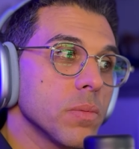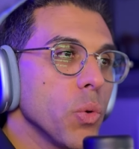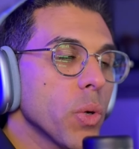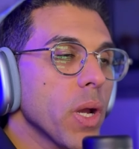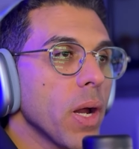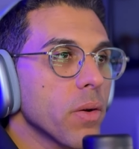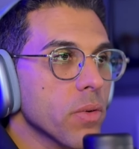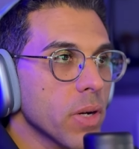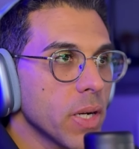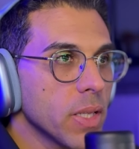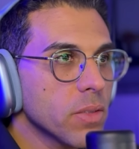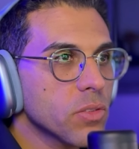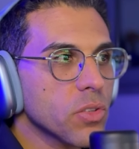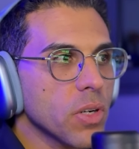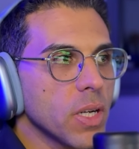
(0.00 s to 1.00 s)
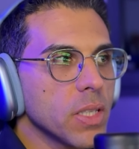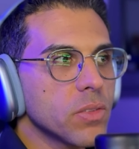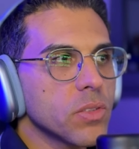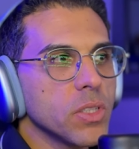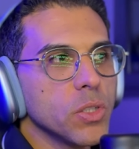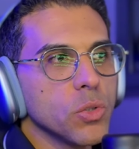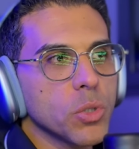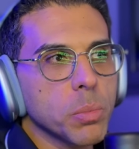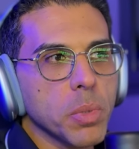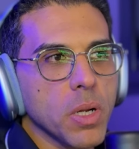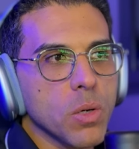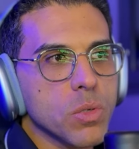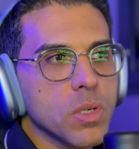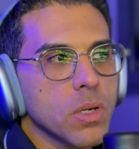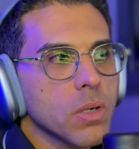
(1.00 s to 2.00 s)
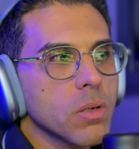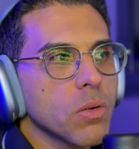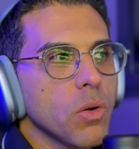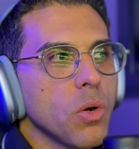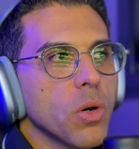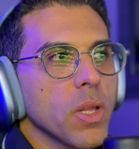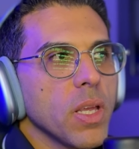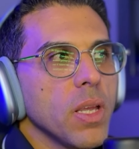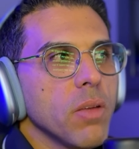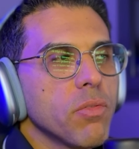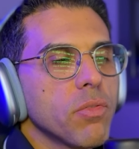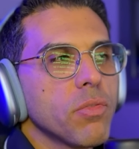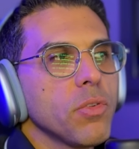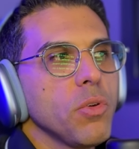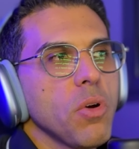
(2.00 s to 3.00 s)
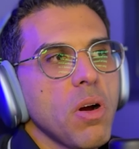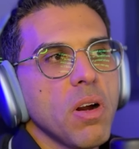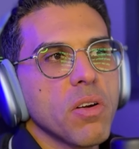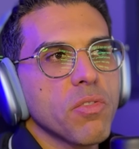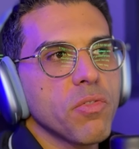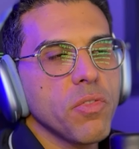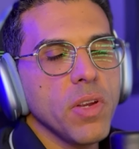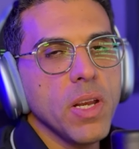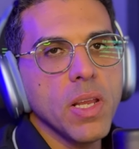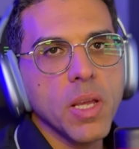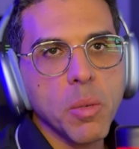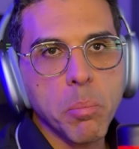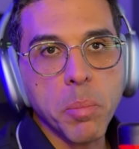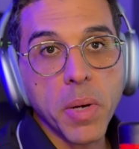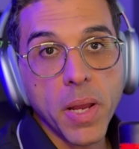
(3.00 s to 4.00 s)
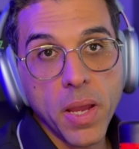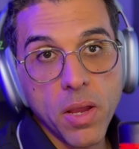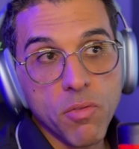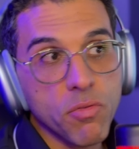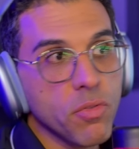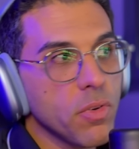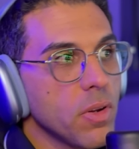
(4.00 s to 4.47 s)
You can run it right in your browser, or if you are feeling brave,